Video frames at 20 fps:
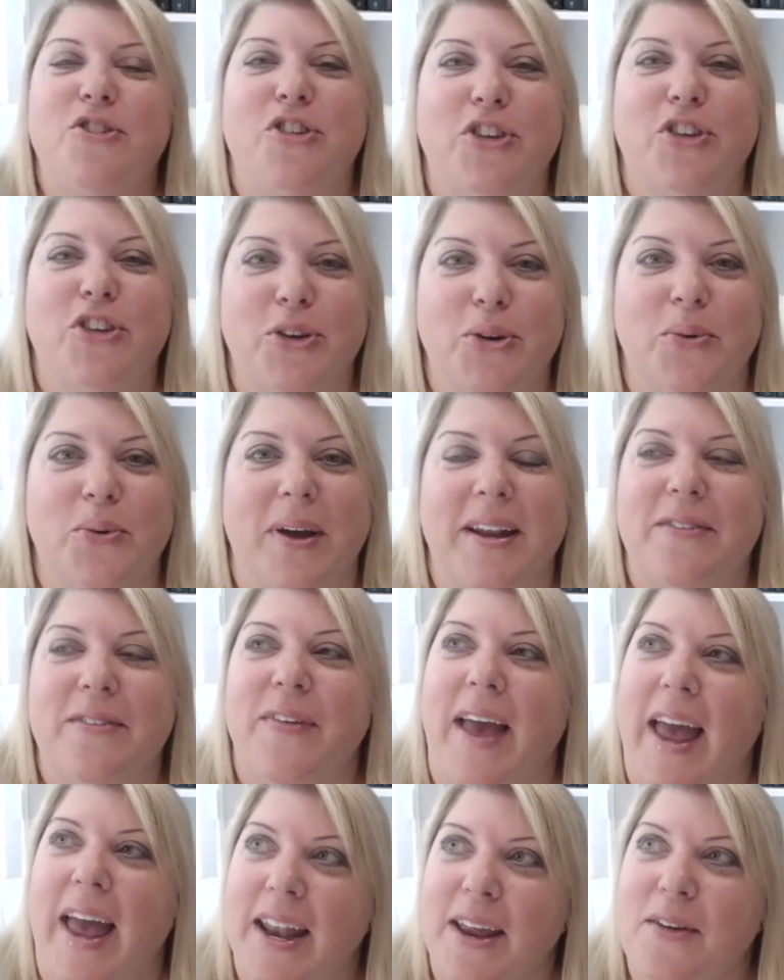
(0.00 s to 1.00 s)
too, and
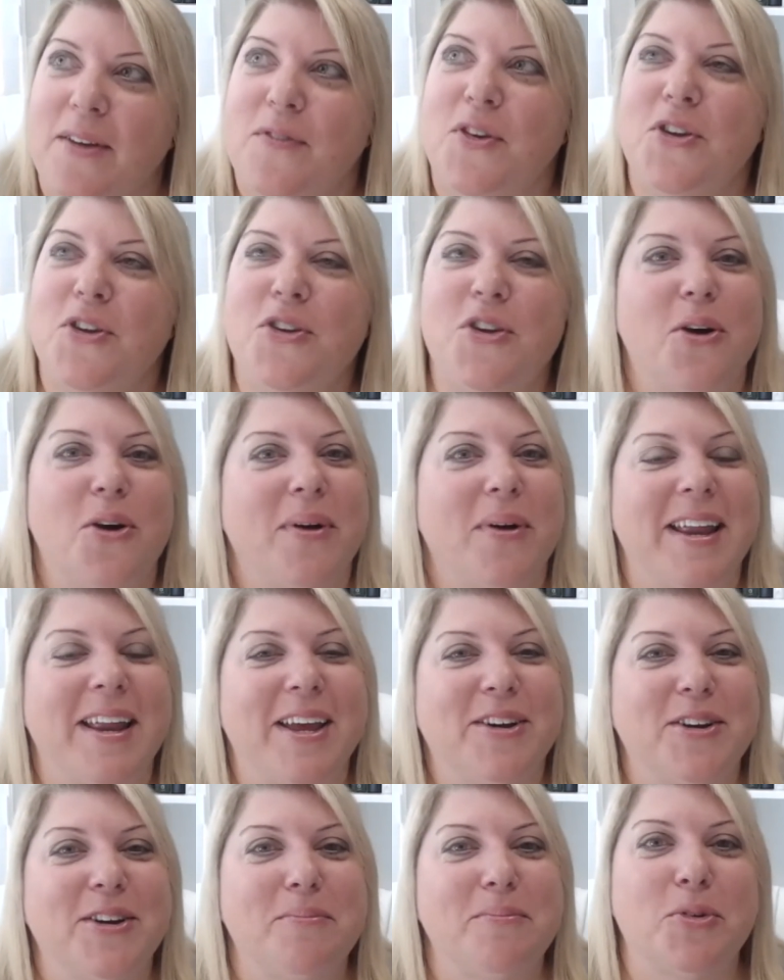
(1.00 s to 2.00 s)
if any of you know any
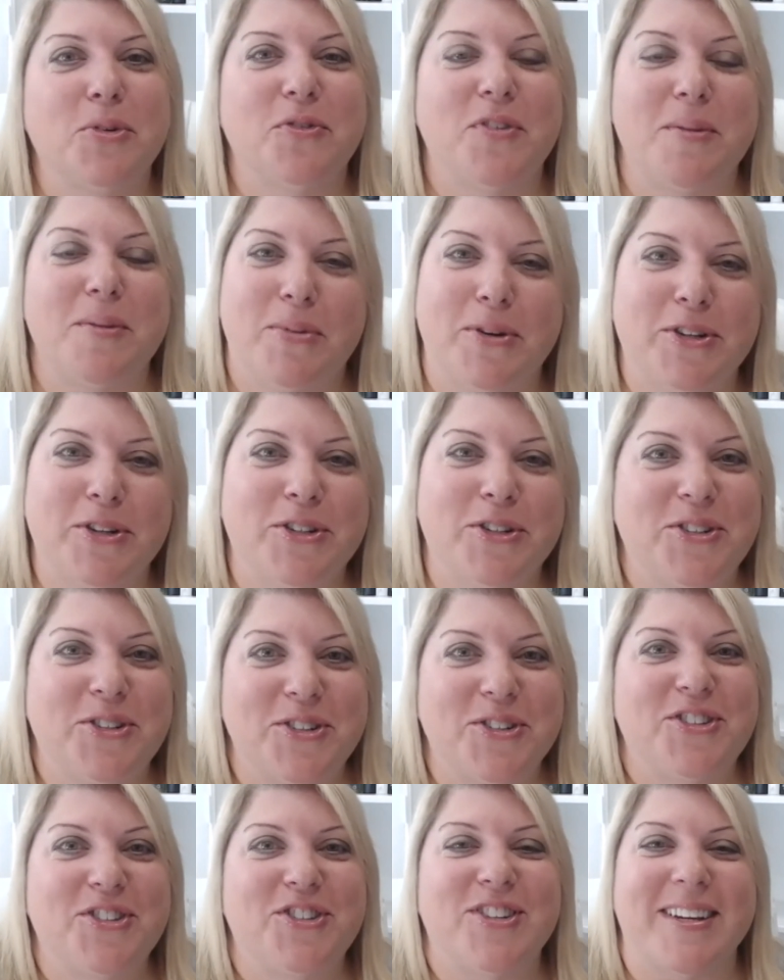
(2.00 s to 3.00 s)
good movie
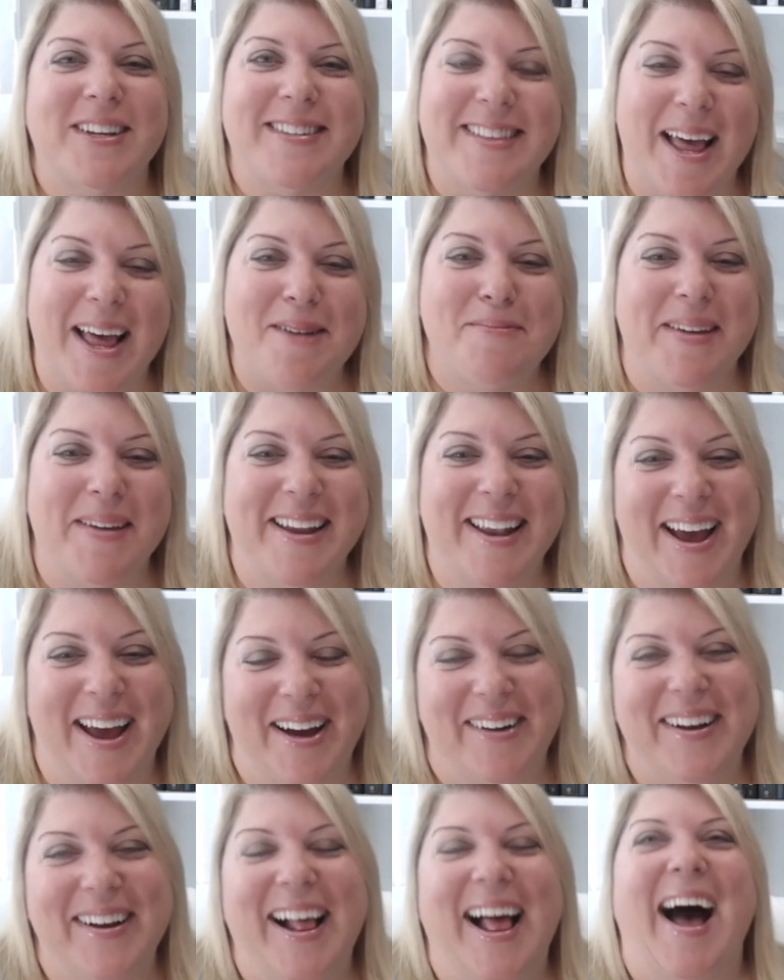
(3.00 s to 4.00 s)
producers, just let me
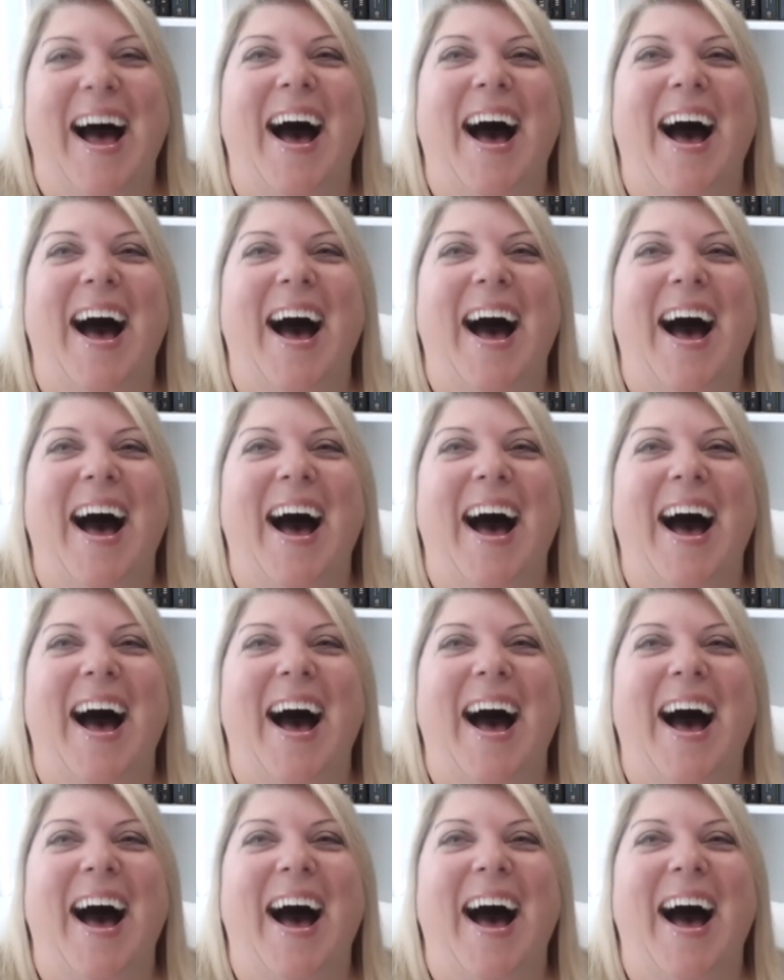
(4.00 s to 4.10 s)
know.